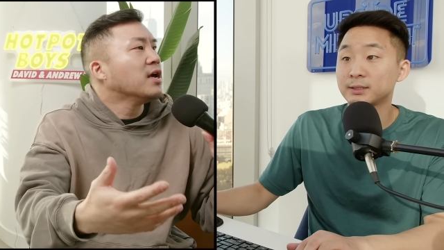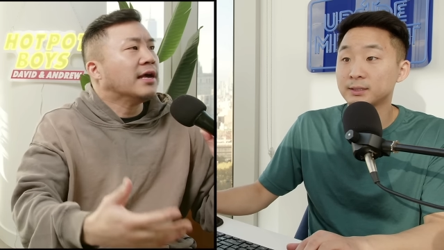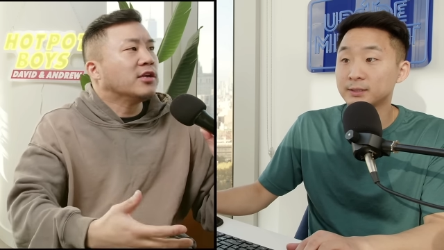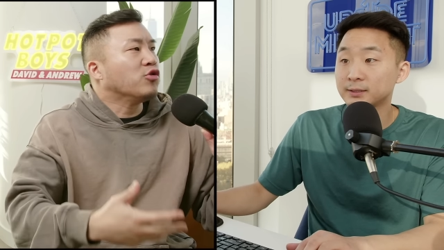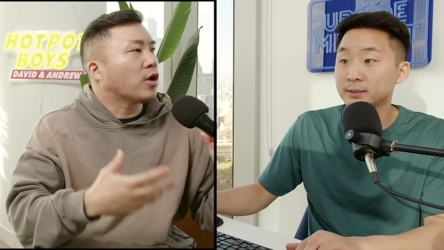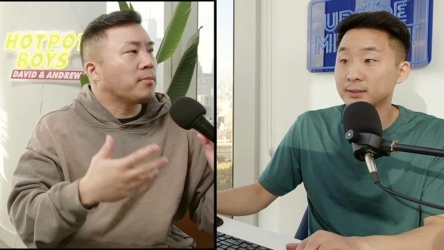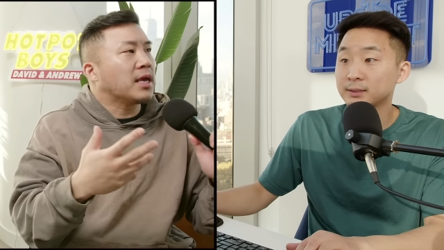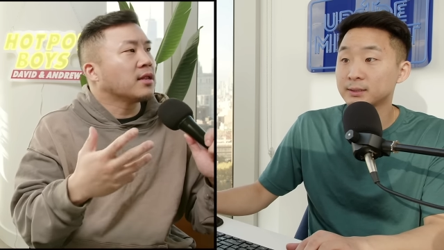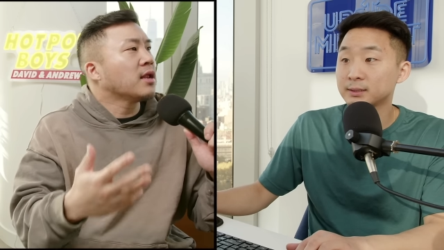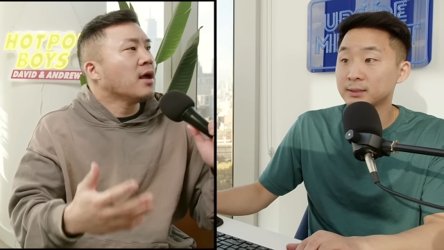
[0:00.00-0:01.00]
Speaker 1: You know what I
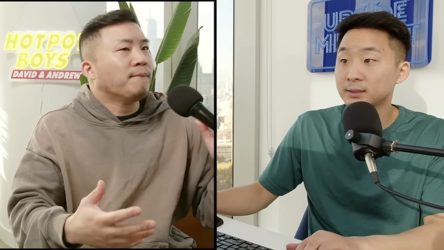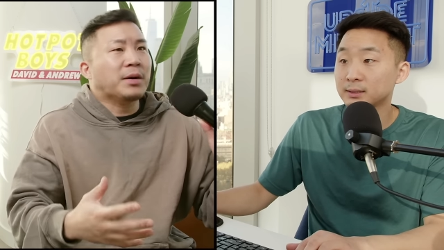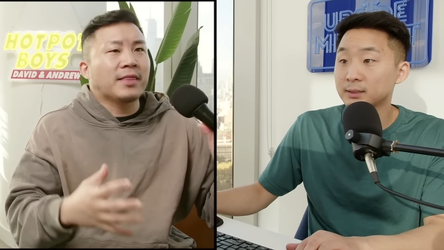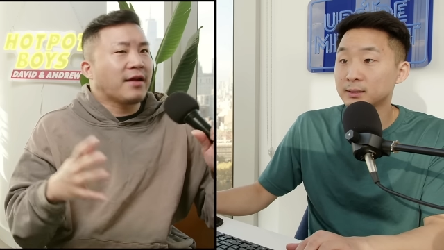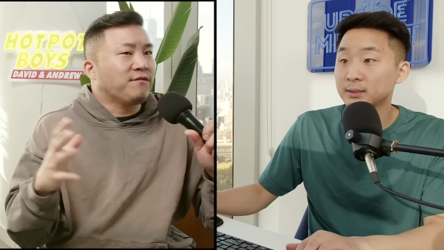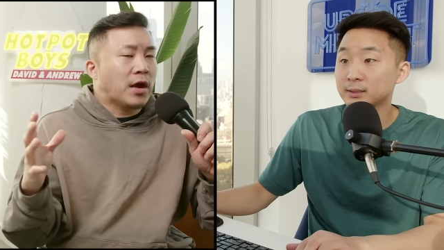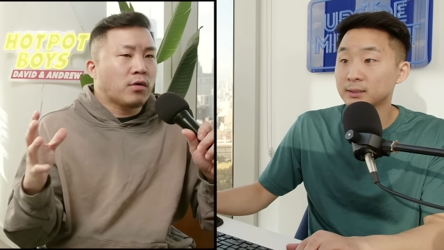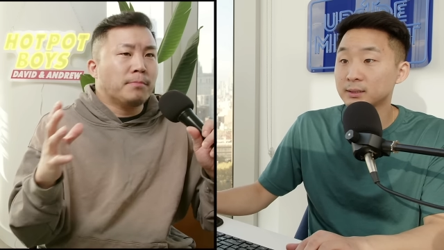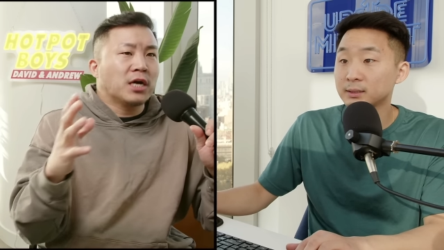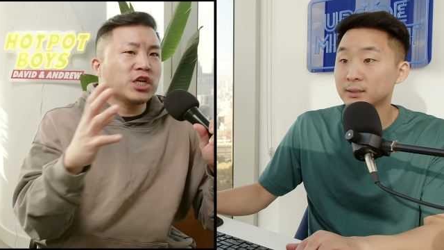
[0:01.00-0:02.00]
mean? But like
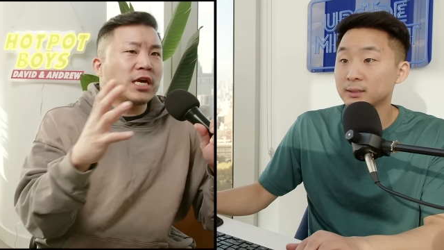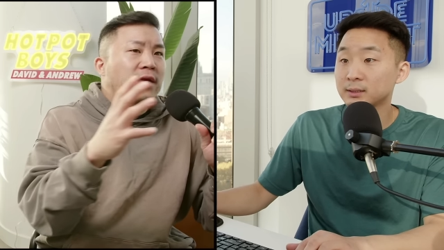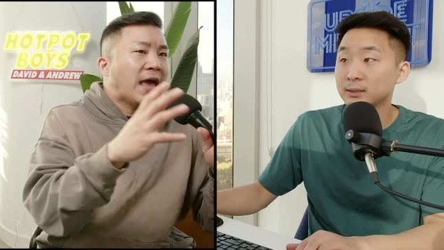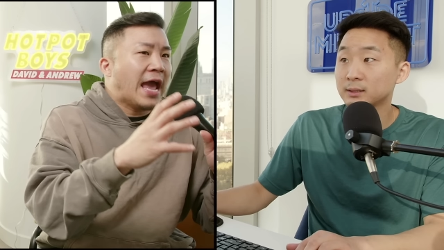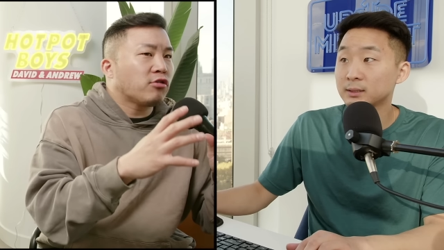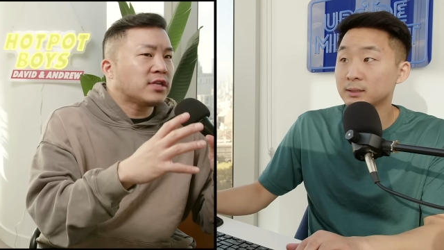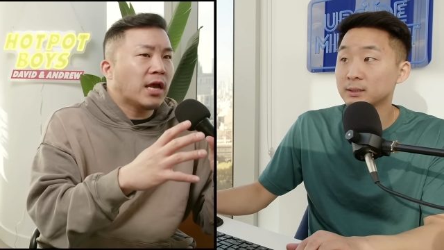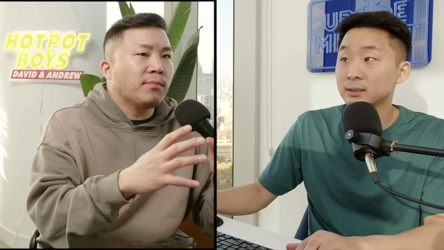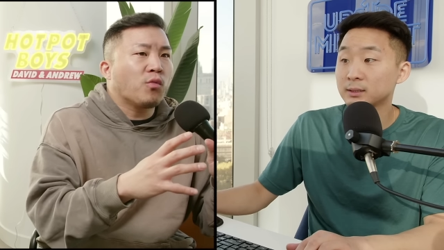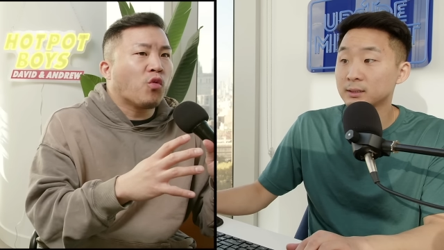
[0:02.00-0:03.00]
very much in the
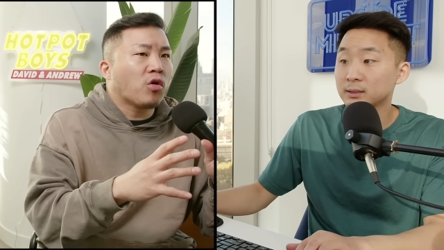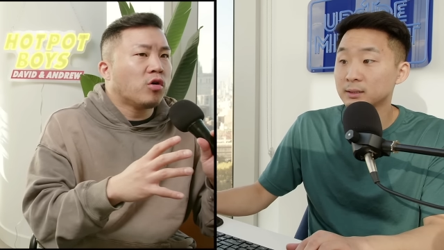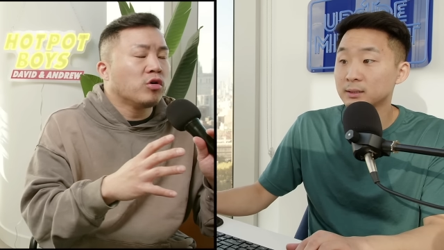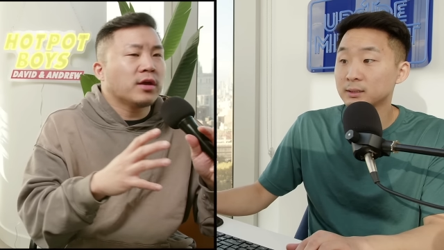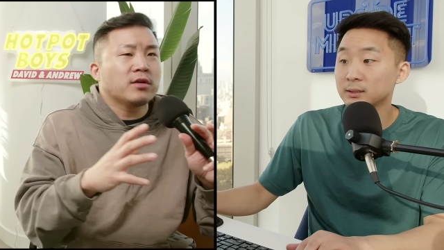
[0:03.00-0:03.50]
entertainment world.